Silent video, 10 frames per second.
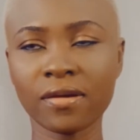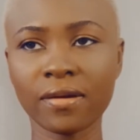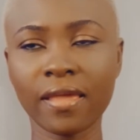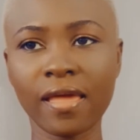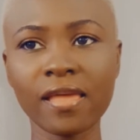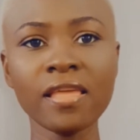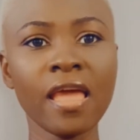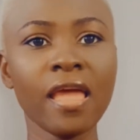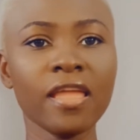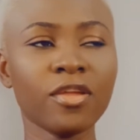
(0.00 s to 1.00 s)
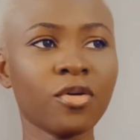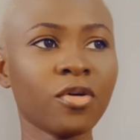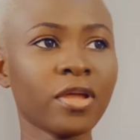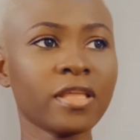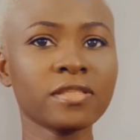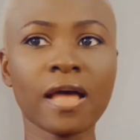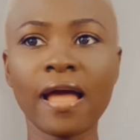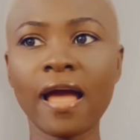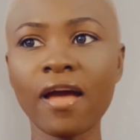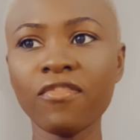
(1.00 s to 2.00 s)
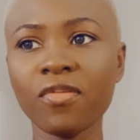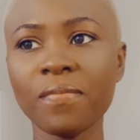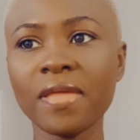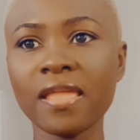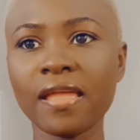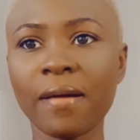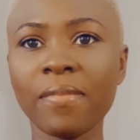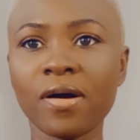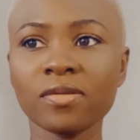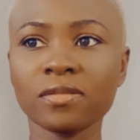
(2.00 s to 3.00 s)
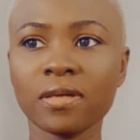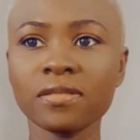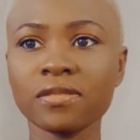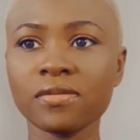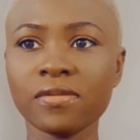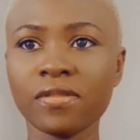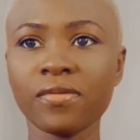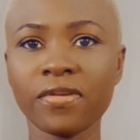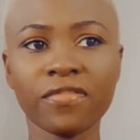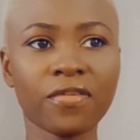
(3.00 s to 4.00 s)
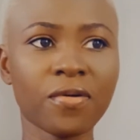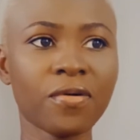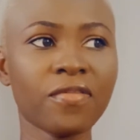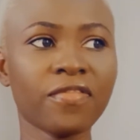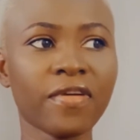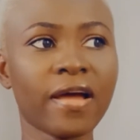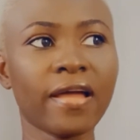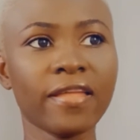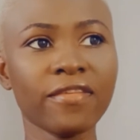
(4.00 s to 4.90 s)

Okay, yeah, okay, so I have with me here about 1, 2, 3, 4, 5.